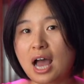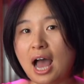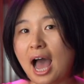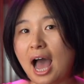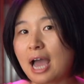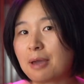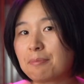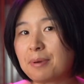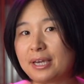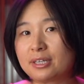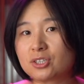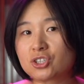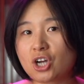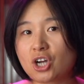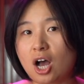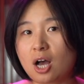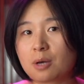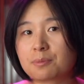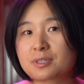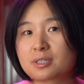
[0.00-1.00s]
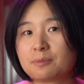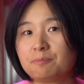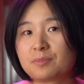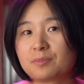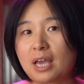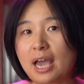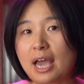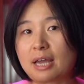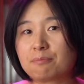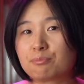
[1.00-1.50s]
high-paying jobs,
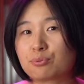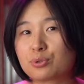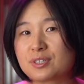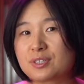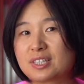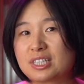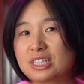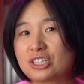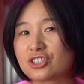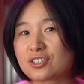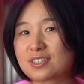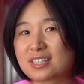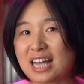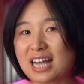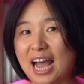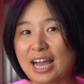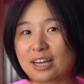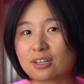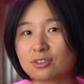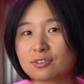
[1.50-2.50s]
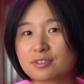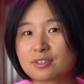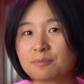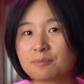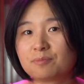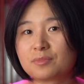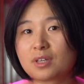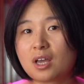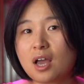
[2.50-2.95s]
and prestigious titles.